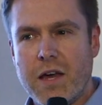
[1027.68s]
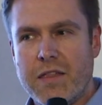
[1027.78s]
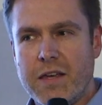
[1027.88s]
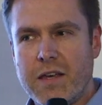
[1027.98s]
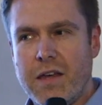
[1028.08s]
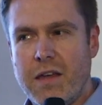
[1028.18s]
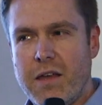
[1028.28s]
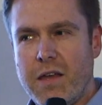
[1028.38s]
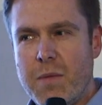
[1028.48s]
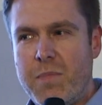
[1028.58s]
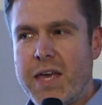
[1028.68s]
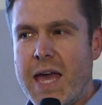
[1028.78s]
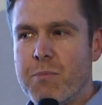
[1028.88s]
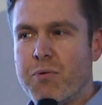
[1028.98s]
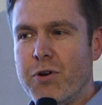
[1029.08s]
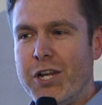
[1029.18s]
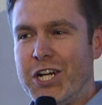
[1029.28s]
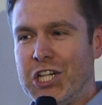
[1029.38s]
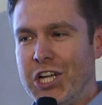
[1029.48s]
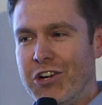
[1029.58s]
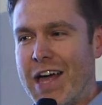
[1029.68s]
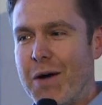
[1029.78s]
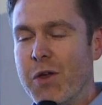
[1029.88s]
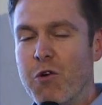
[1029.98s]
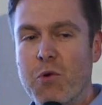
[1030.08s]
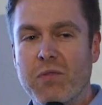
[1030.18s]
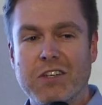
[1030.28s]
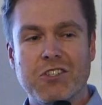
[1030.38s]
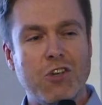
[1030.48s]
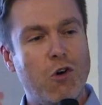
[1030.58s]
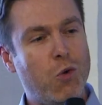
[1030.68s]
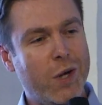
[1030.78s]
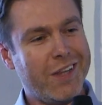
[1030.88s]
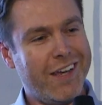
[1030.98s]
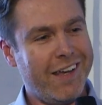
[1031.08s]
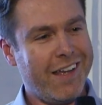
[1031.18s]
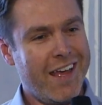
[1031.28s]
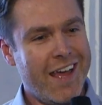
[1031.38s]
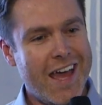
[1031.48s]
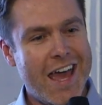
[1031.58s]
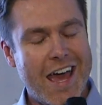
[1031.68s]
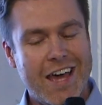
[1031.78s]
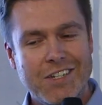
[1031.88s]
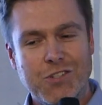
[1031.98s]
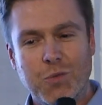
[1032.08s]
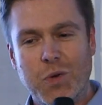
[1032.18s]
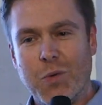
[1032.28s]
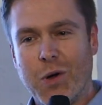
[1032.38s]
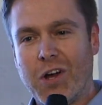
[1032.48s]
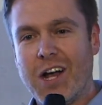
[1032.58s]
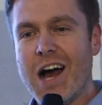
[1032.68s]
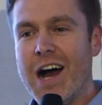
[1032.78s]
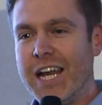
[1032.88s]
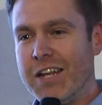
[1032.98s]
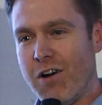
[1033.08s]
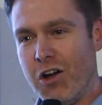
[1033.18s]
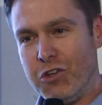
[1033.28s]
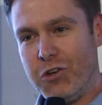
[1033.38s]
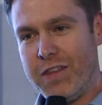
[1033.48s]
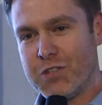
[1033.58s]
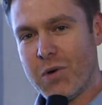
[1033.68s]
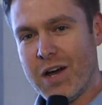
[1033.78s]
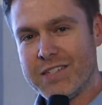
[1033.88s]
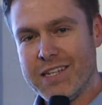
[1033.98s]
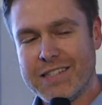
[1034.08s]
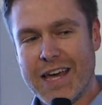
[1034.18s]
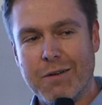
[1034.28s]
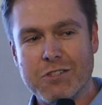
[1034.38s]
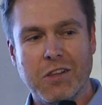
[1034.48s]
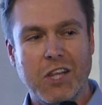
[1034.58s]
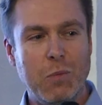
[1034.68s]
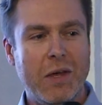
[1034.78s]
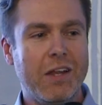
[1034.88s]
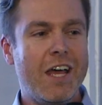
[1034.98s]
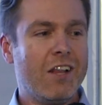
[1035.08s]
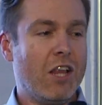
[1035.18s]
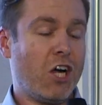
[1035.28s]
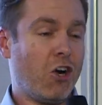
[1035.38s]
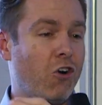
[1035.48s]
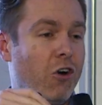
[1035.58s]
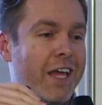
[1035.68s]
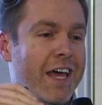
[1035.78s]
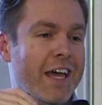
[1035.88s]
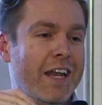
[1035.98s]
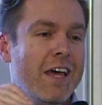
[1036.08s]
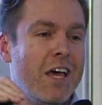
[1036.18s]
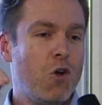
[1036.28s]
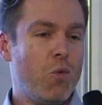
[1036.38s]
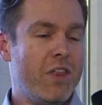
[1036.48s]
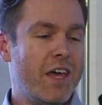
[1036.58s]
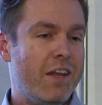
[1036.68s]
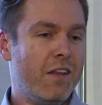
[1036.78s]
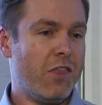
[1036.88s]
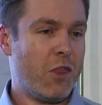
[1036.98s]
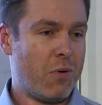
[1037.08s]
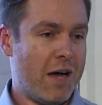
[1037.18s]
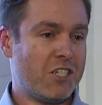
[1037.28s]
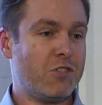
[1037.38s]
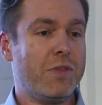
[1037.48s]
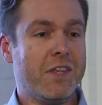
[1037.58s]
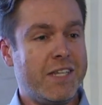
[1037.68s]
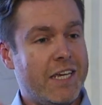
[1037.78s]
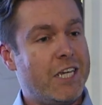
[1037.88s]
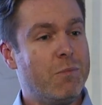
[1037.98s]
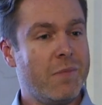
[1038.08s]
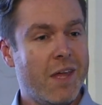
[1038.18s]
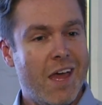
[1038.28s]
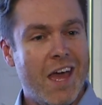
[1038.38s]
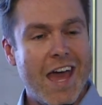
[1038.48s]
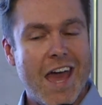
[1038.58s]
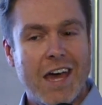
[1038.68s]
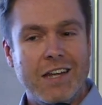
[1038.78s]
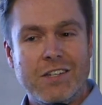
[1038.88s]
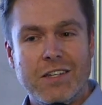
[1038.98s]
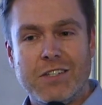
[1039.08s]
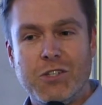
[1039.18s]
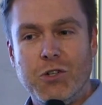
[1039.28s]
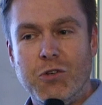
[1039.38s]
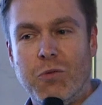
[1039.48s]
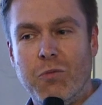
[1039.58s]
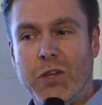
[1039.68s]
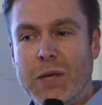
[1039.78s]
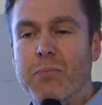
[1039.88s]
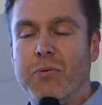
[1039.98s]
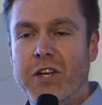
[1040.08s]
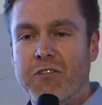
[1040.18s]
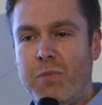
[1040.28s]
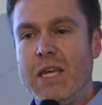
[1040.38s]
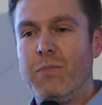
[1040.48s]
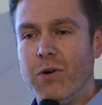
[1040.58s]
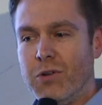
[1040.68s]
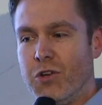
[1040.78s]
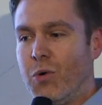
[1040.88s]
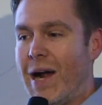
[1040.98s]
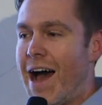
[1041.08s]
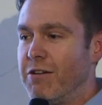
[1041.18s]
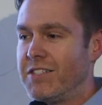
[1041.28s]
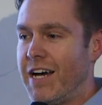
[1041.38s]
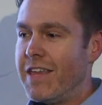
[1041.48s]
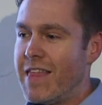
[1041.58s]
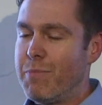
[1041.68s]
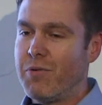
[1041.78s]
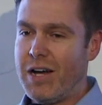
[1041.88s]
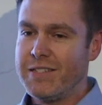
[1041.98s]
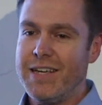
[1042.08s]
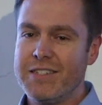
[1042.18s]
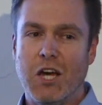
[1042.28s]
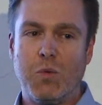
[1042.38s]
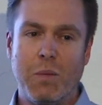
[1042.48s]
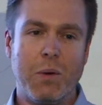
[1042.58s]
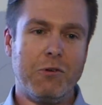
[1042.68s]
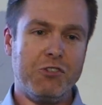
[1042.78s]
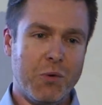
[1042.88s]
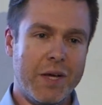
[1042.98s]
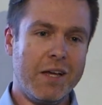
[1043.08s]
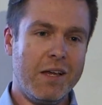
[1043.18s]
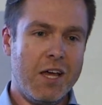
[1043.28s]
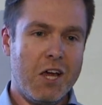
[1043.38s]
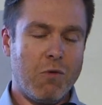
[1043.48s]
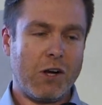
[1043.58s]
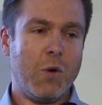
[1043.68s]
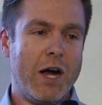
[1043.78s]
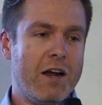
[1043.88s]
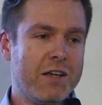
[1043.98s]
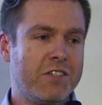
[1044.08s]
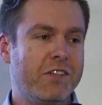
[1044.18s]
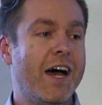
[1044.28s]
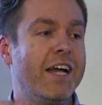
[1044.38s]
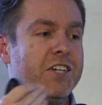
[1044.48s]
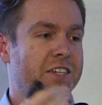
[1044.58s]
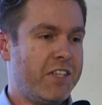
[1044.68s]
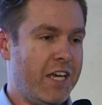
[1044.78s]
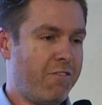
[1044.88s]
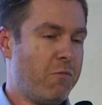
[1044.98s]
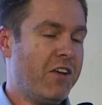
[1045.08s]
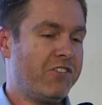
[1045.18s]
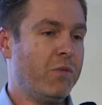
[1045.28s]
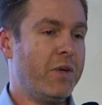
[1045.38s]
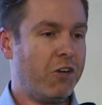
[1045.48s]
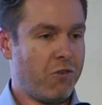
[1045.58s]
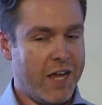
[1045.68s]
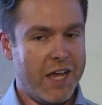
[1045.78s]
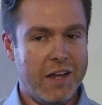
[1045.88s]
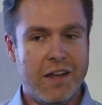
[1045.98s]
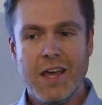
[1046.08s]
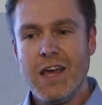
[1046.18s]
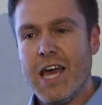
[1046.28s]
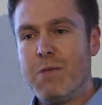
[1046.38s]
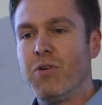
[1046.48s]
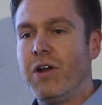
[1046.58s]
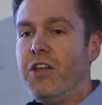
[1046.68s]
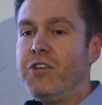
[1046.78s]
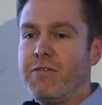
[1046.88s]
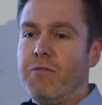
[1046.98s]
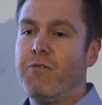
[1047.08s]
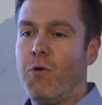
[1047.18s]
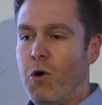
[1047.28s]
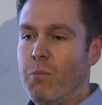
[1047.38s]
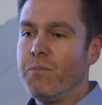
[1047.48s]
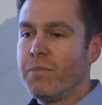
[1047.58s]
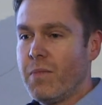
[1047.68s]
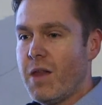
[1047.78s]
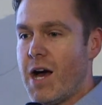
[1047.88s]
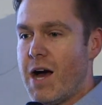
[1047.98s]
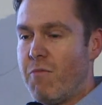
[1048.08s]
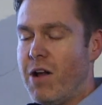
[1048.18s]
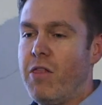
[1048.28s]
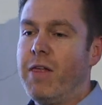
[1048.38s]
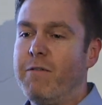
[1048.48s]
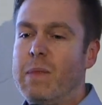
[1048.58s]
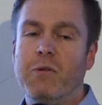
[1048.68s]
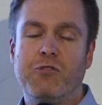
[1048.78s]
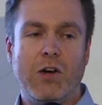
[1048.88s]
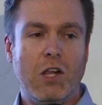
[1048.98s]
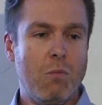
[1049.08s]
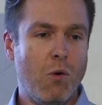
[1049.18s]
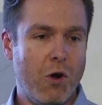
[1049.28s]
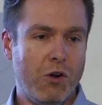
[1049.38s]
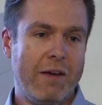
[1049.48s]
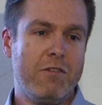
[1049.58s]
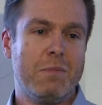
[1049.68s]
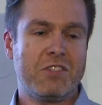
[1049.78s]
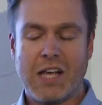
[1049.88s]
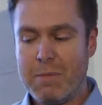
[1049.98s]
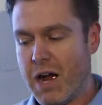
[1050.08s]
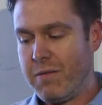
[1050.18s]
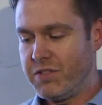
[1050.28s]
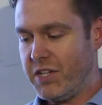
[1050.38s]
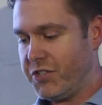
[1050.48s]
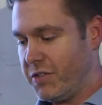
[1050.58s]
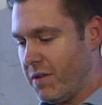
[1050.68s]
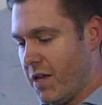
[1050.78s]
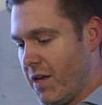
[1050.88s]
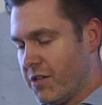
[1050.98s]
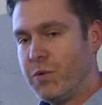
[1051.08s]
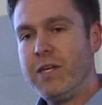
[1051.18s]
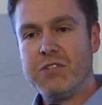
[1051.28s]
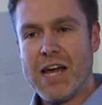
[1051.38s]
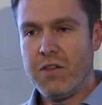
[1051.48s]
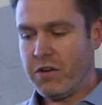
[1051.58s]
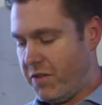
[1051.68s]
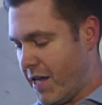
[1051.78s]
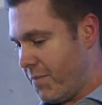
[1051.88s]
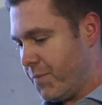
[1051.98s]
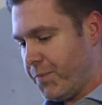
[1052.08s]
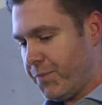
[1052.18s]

think it became pretty clear that we were moving so quickly and we were kind of all new to this process that it was a little bit like a hurricane within the process within the team. And to really brief people who were outside that process on what we were doing required us to digest the information that we had created and put it in a different form, rather than giving them a Trello board or giving them a Skype conversation. So we used Outlook for that.